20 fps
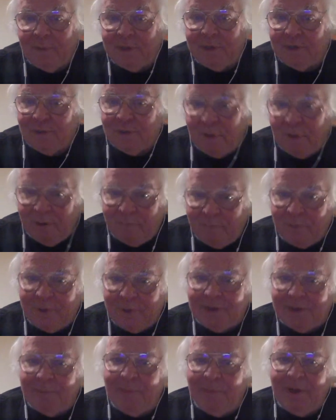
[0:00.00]
which sort of
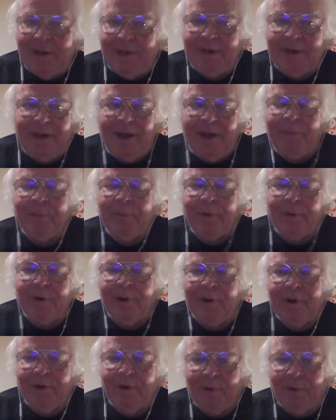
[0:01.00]
puts a big damper on